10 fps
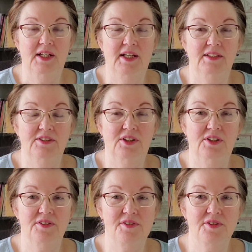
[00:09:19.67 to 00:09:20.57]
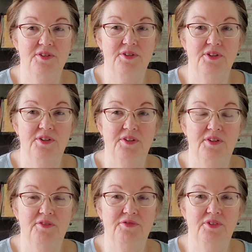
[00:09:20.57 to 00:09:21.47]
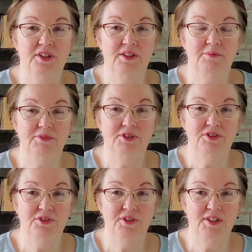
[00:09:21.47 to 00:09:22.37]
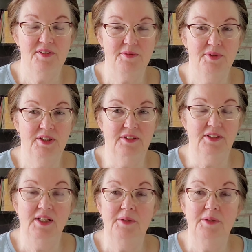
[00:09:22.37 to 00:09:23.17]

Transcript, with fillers: and also the freedom to do His will.